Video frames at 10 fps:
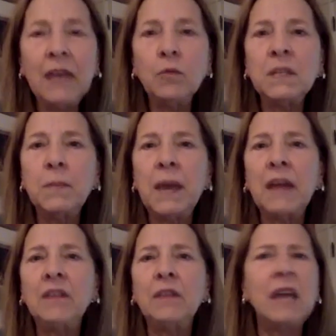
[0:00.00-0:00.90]

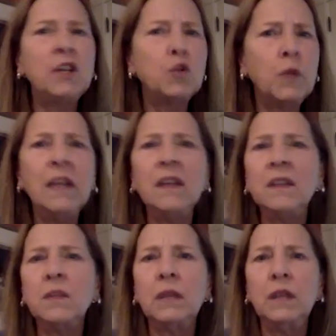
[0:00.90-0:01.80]
respect they're not treating
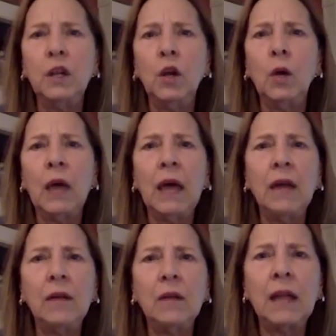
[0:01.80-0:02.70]
us you know
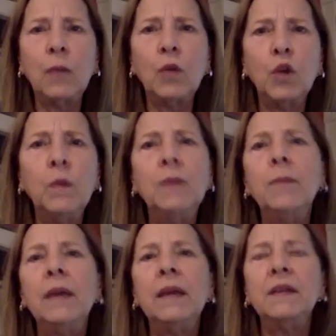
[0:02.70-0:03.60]
at, like we're human
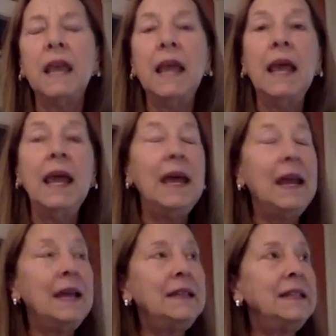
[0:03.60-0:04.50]
beings and
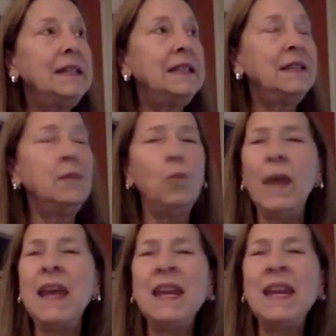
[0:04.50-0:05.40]
i said to them
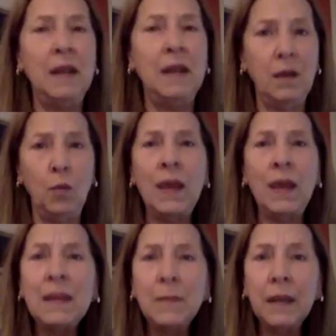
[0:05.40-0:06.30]
wait a minute
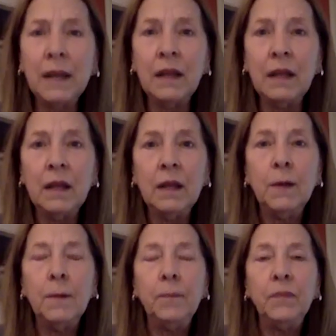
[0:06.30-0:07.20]
wait a minute
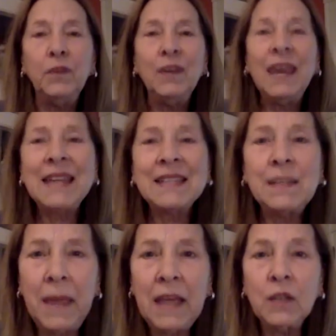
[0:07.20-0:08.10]
you can't
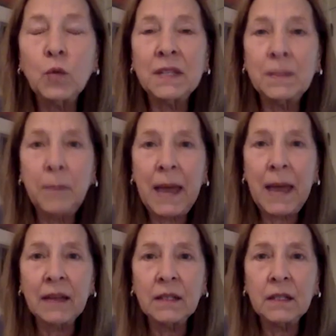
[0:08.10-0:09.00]
demand
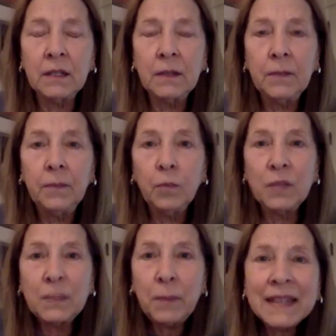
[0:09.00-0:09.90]
respect
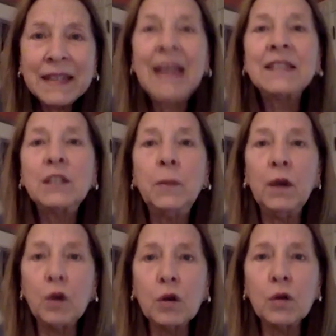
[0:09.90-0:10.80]
respect has to be
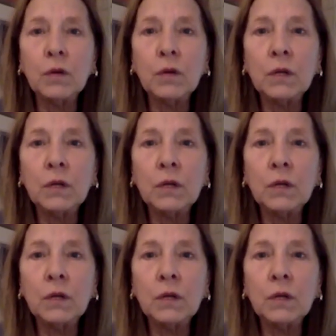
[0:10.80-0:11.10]
earned